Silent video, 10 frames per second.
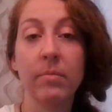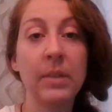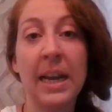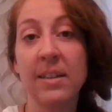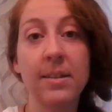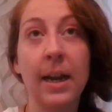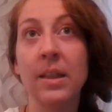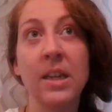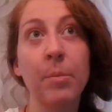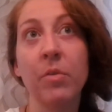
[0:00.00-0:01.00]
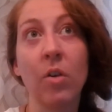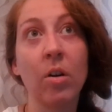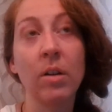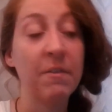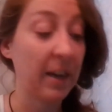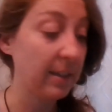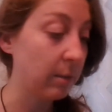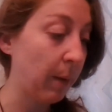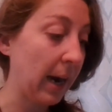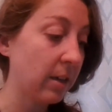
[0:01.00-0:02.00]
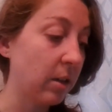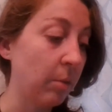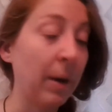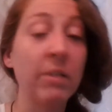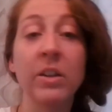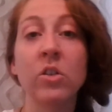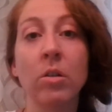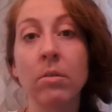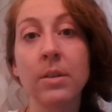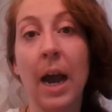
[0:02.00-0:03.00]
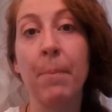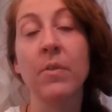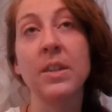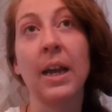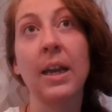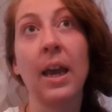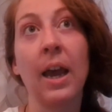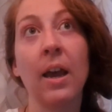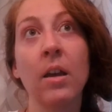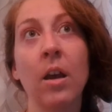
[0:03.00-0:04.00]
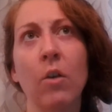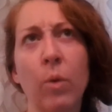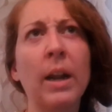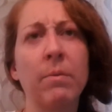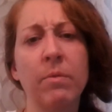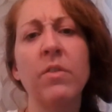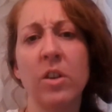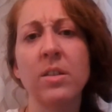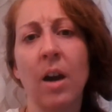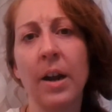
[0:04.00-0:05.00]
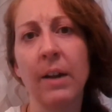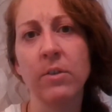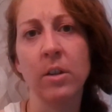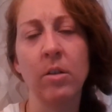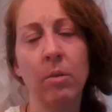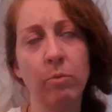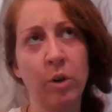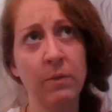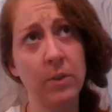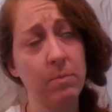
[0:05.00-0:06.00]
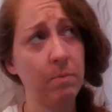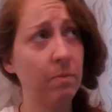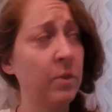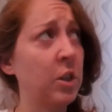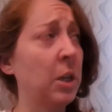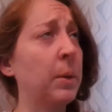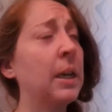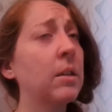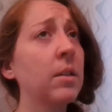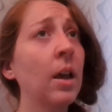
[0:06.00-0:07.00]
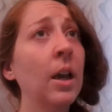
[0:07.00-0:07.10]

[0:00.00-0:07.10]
yesterday and the day before. In fact, it's back to my original time of a 10k of when I first started after not running for 2 weeks.